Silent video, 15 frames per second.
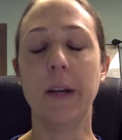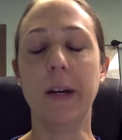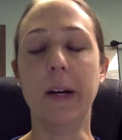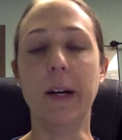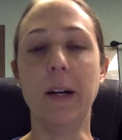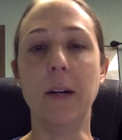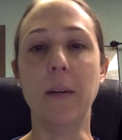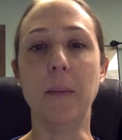
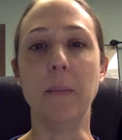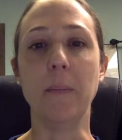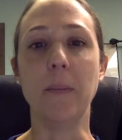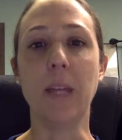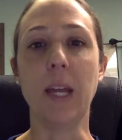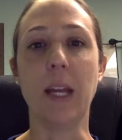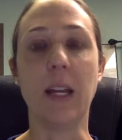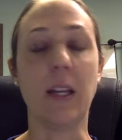and
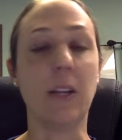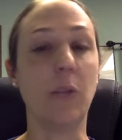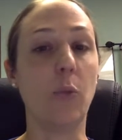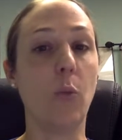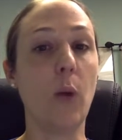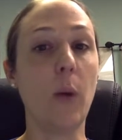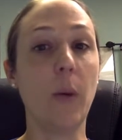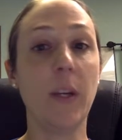
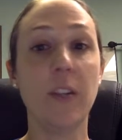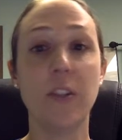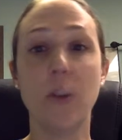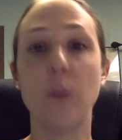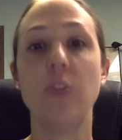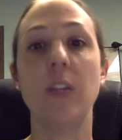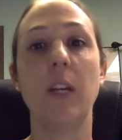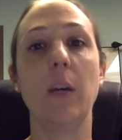what we
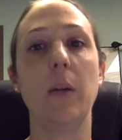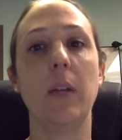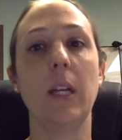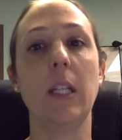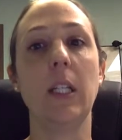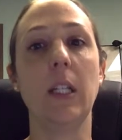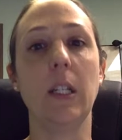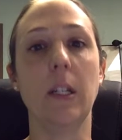associate with the
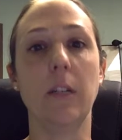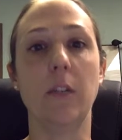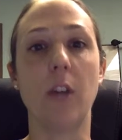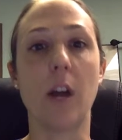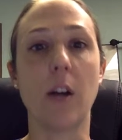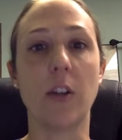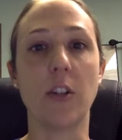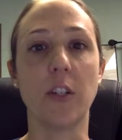idea of
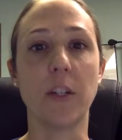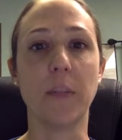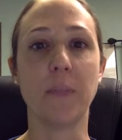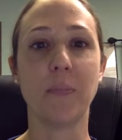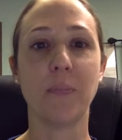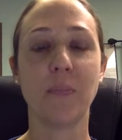doctor.